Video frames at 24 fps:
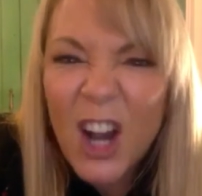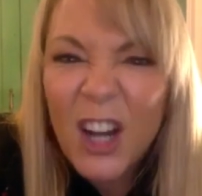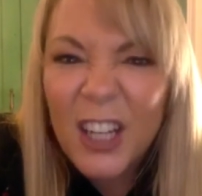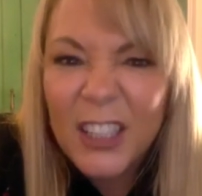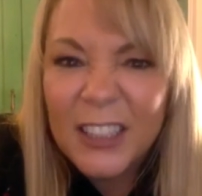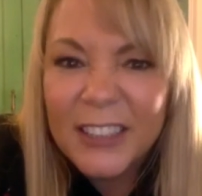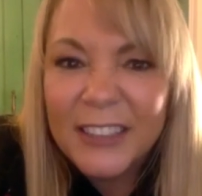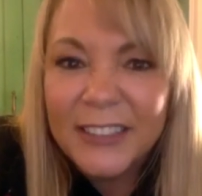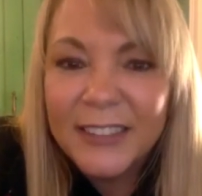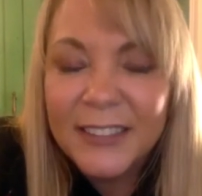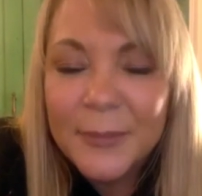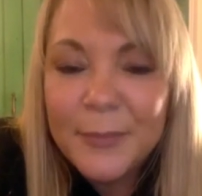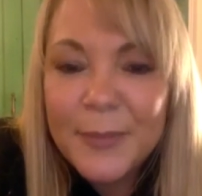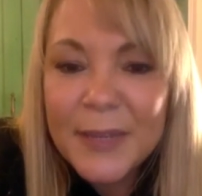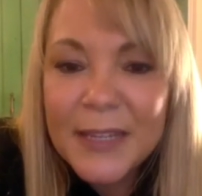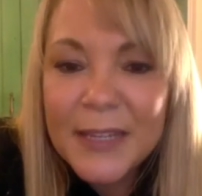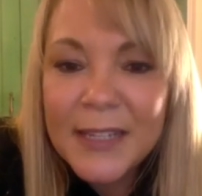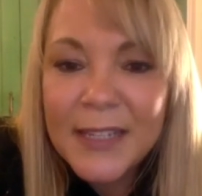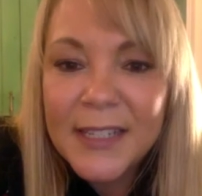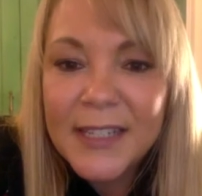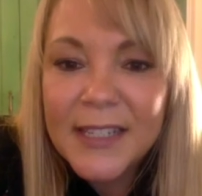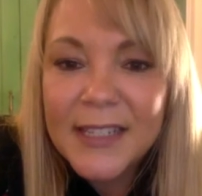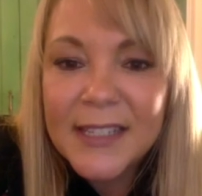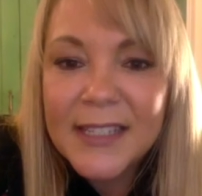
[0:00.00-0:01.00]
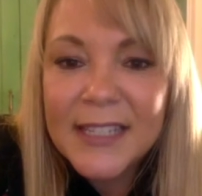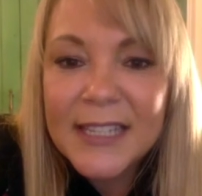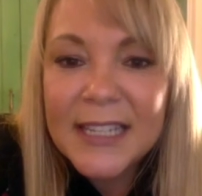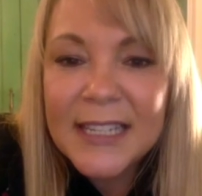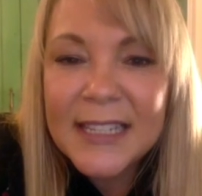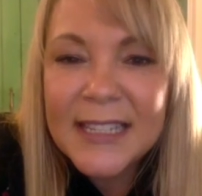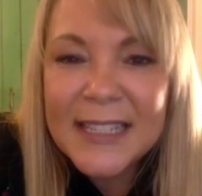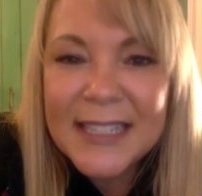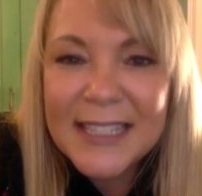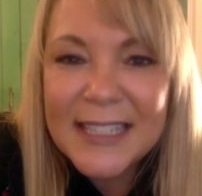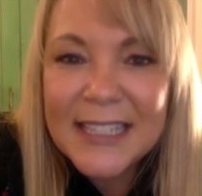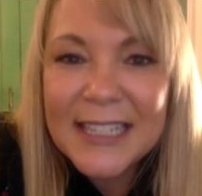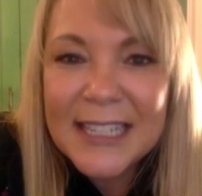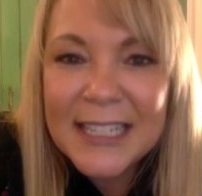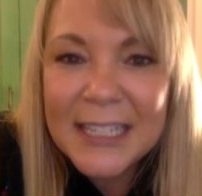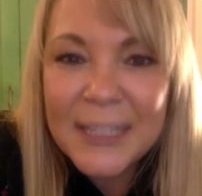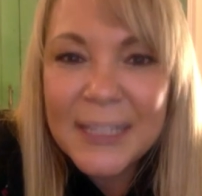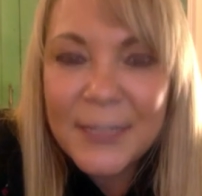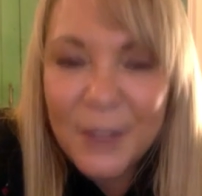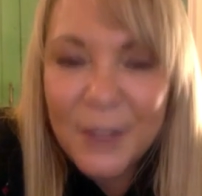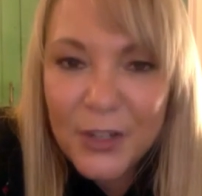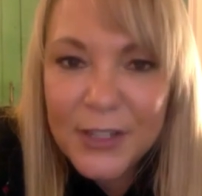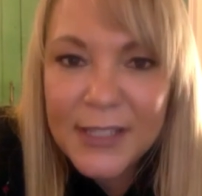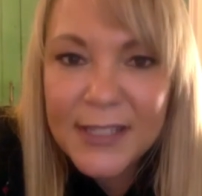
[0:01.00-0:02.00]
That's hard because it's
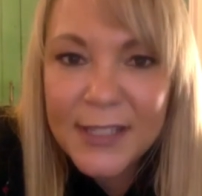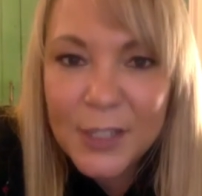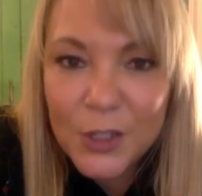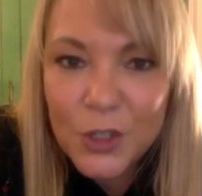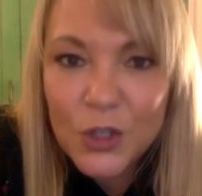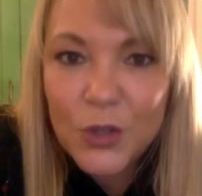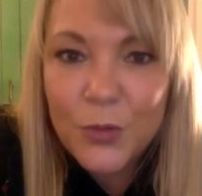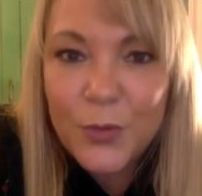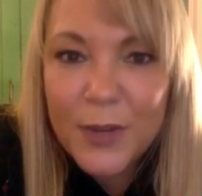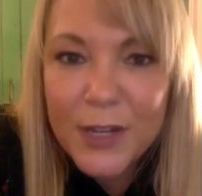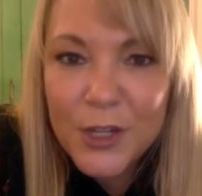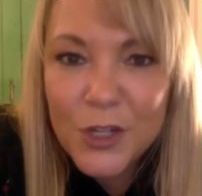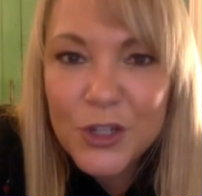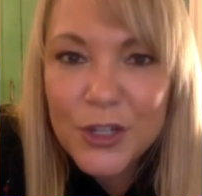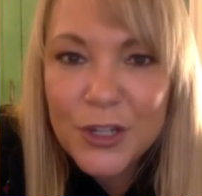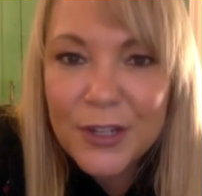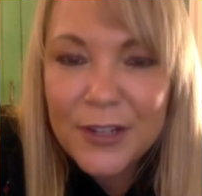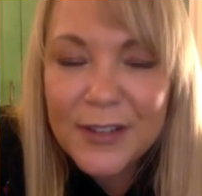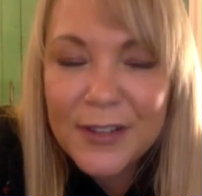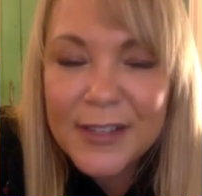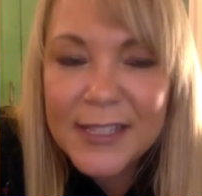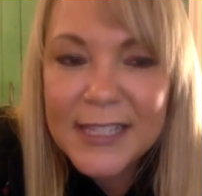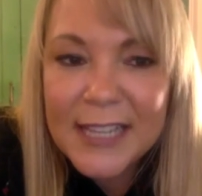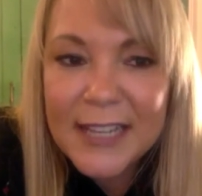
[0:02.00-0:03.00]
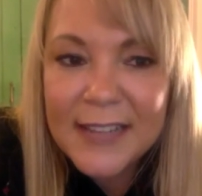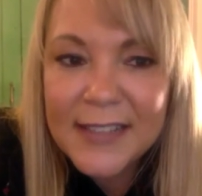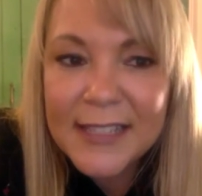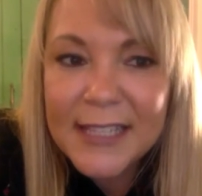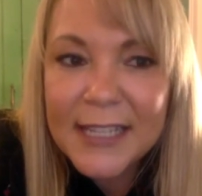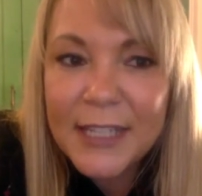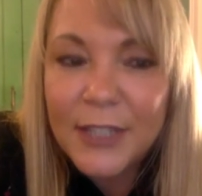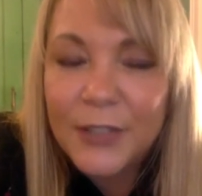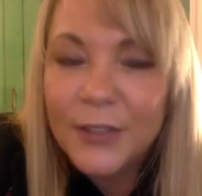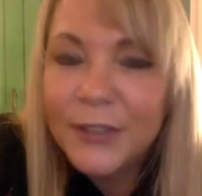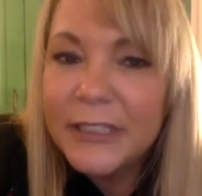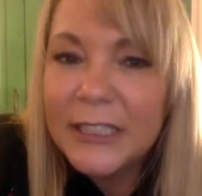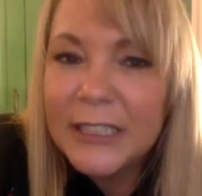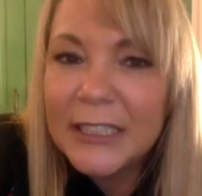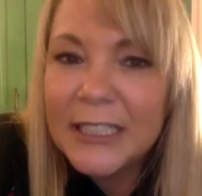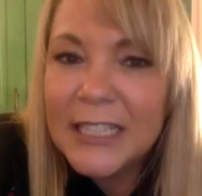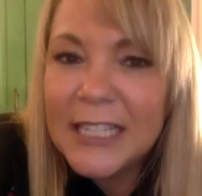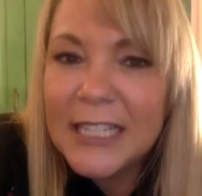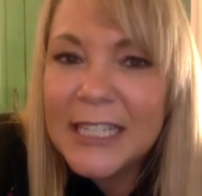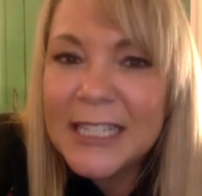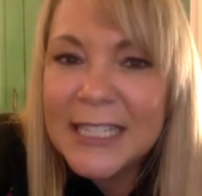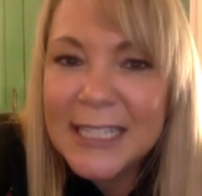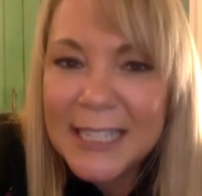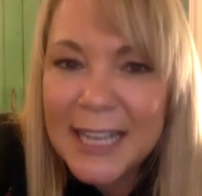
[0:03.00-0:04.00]
it's very situational. As I said
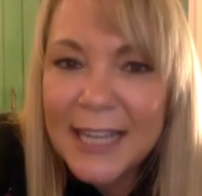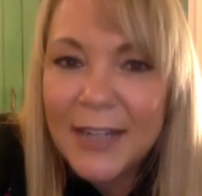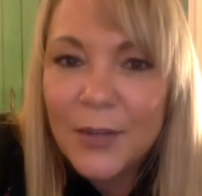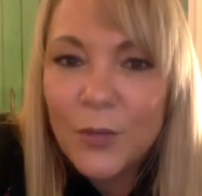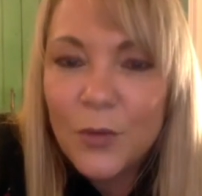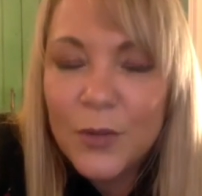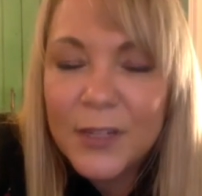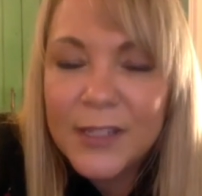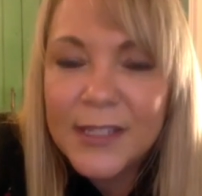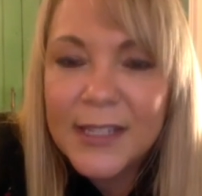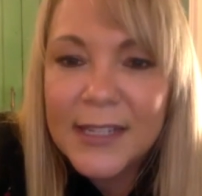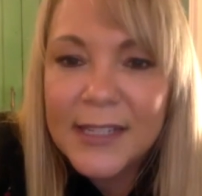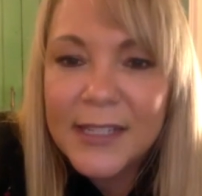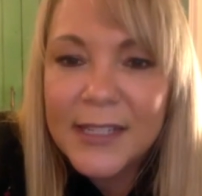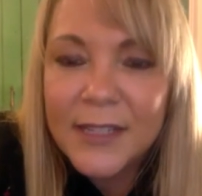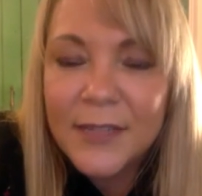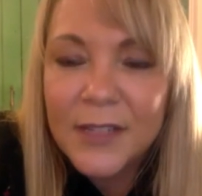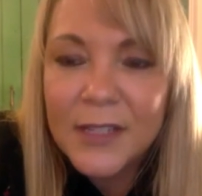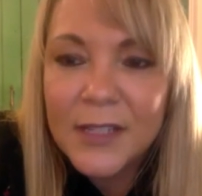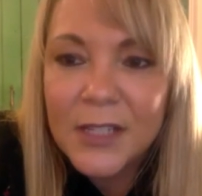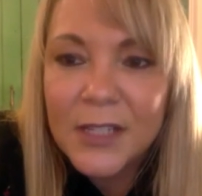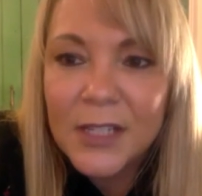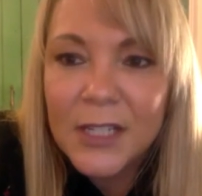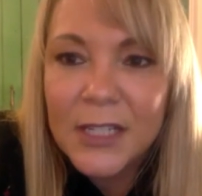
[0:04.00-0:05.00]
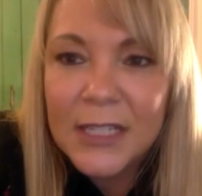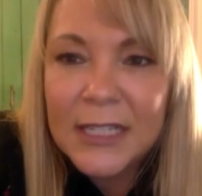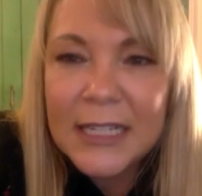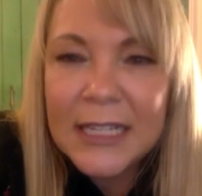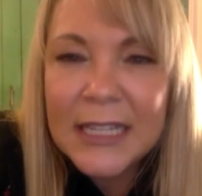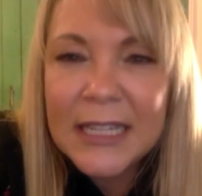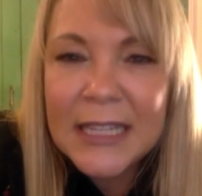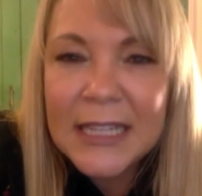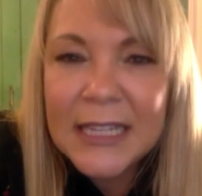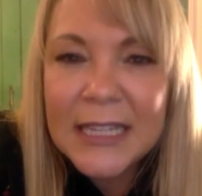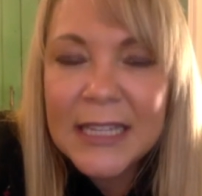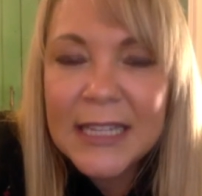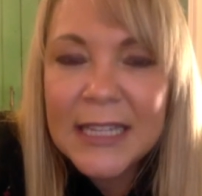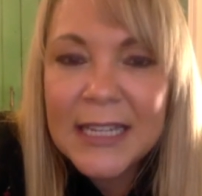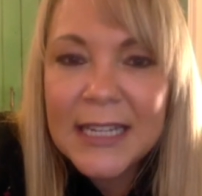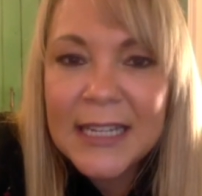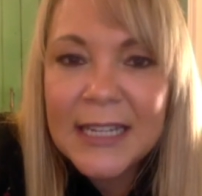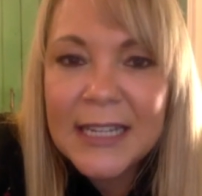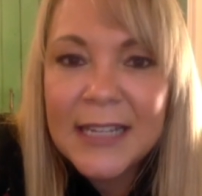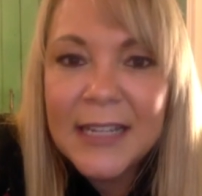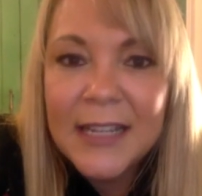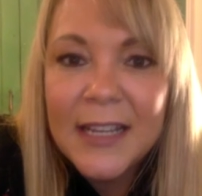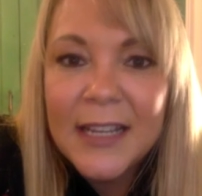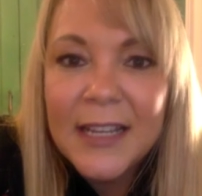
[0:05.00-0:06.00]
earlier, it's not a one size fits all, and I
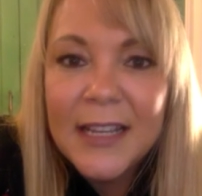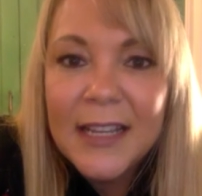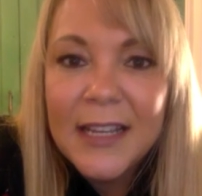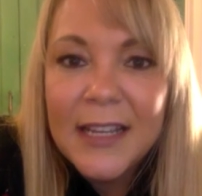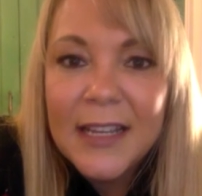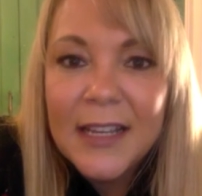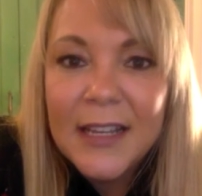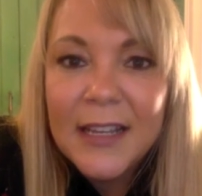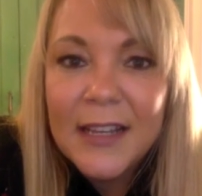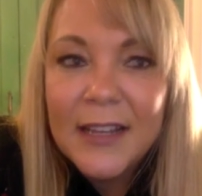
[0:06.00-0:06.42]
think that